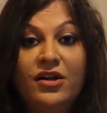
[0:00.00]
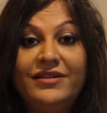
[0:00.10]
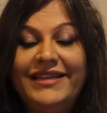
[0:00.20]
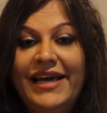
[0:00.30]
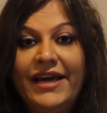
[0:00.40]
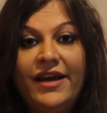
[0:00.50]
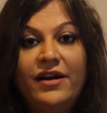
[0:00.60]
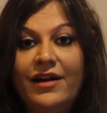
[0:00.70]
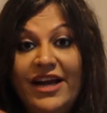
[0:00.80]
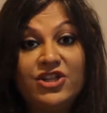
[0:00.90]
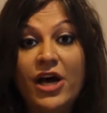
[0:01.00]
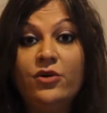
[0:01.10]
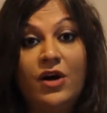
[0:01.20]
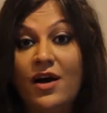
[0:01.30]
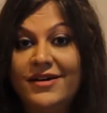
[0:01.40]
They can, like Shah
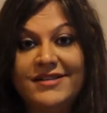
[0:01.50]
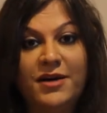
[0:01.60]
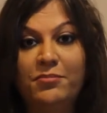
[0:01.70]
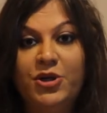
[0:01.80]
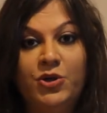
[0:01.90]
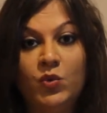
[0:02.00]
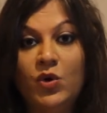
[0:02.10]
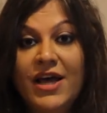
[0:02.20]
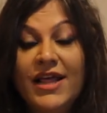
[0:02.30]
Rukh Khan is a number 2,